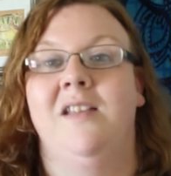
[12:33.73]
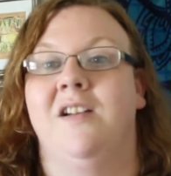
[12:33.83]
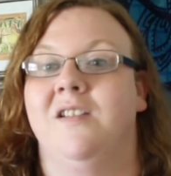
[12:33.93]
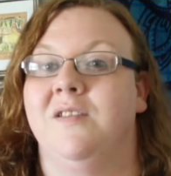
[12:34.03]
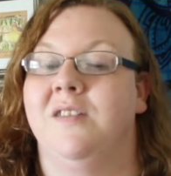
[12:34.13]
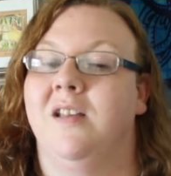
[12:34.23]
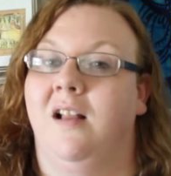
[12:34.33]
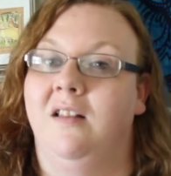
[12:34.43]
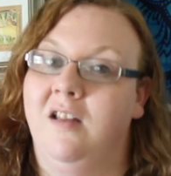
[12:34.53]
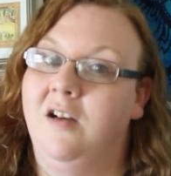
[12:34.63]
There's
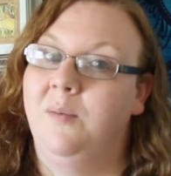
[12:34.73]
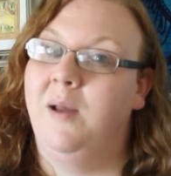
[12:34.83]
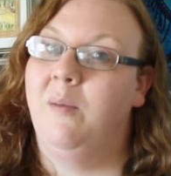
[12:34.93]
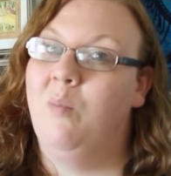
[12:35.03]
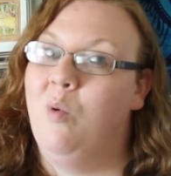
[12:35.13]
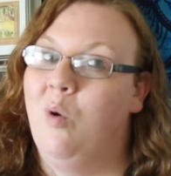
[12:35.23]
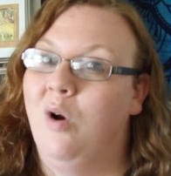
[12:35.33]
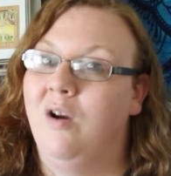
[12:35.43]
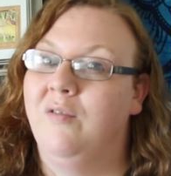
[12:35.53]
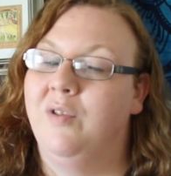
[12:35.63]
a little bit
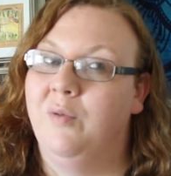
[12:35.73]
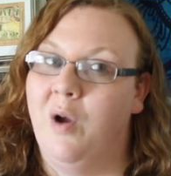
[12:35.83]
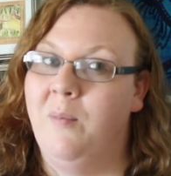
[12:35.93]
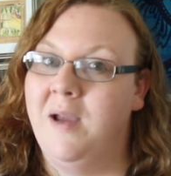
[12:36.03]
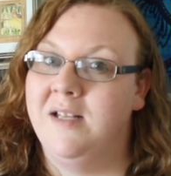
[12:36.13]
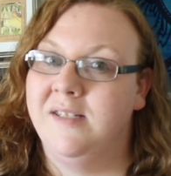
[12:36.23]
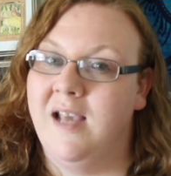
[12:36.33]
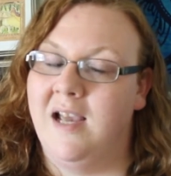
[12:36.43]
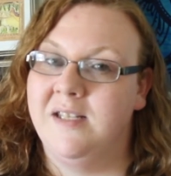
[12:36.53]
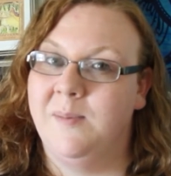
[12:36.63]
more of the romance
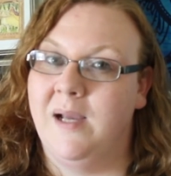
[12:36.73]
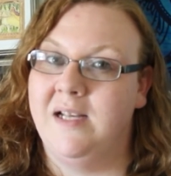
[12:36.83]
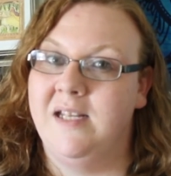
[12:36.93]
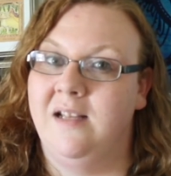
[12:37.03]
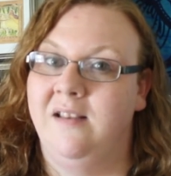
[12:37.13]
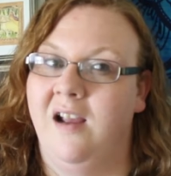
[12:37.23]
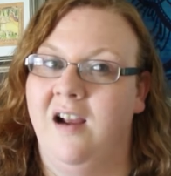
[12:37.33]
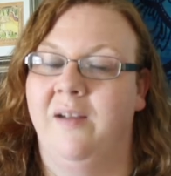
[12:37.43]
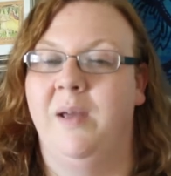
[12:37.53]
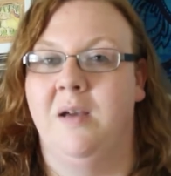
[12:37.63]
aspect in
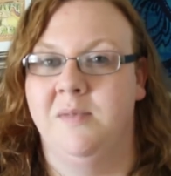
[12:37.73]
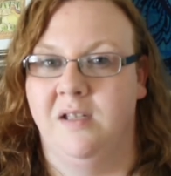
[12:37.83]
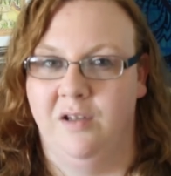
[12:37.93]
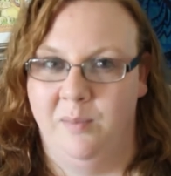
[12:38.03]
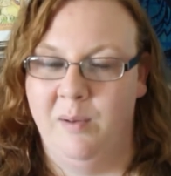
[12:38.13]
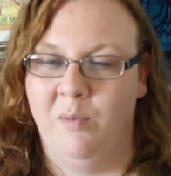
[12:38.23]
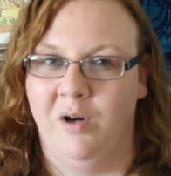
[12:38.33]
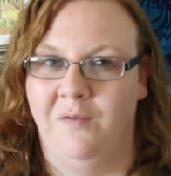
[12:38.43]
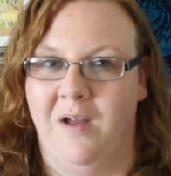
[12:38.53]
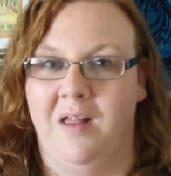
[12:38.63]
there. It becomes a little bit
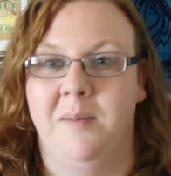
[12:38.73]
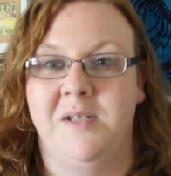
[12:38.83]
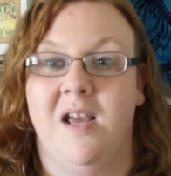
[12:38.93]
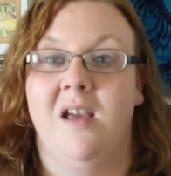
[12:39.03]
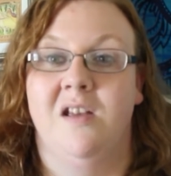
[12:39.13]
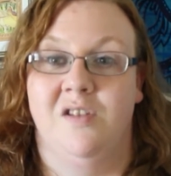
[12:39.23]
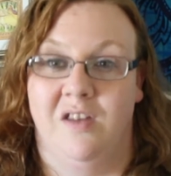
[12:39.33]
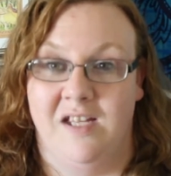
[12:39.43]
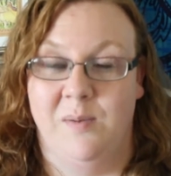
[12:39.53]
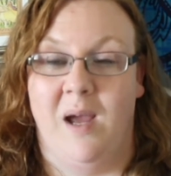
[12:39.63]
more developed. So
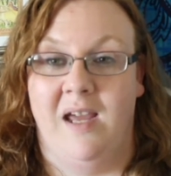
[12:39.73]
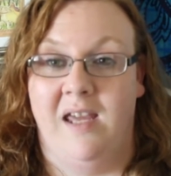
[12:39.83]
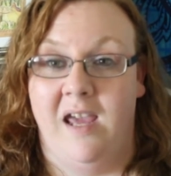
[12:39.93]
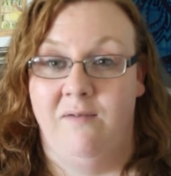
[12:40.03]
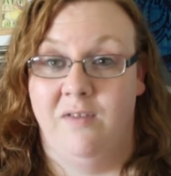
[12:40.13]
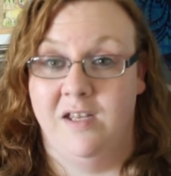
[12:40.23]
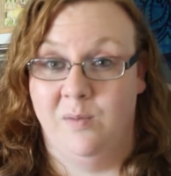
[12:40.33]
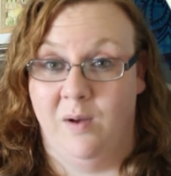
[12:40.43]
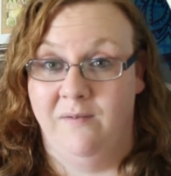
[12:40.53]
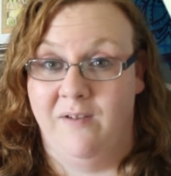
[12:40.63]
that's why I gave
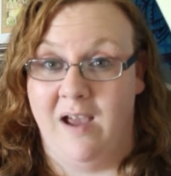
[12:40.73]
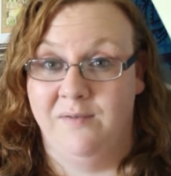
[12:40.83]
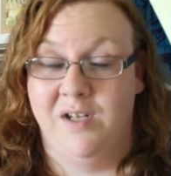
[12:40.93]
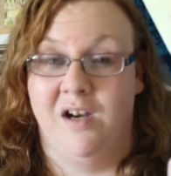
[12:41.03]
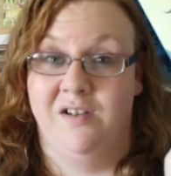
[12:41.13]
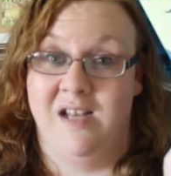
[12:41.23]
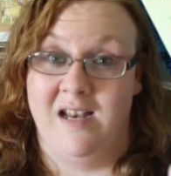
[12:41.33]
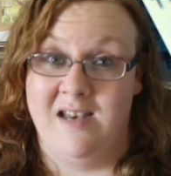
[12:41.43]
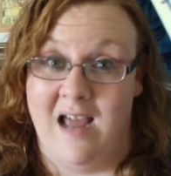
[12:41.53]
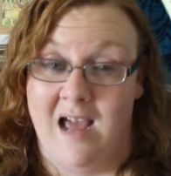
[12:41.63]
this one five stars
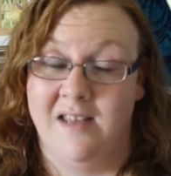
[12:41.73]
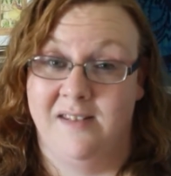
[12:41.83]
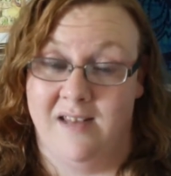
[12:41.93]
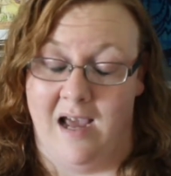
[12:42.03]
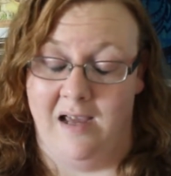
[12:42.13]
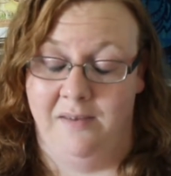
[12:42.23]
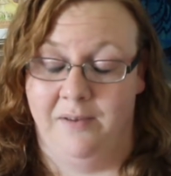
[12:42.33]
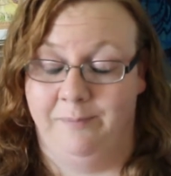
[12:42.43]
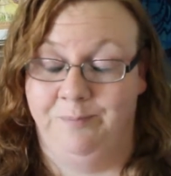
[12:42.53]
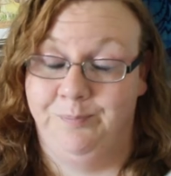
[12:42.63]
and not
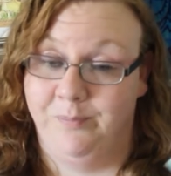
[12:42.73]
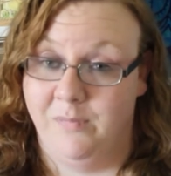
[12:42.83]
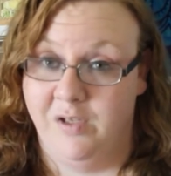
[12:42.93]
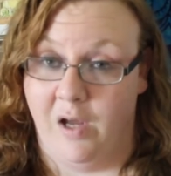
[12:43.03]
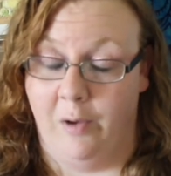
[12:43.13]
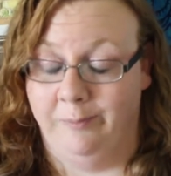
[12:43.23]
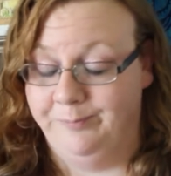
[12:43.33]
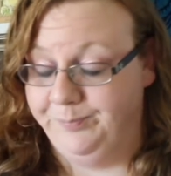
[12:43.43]
Scythe. So.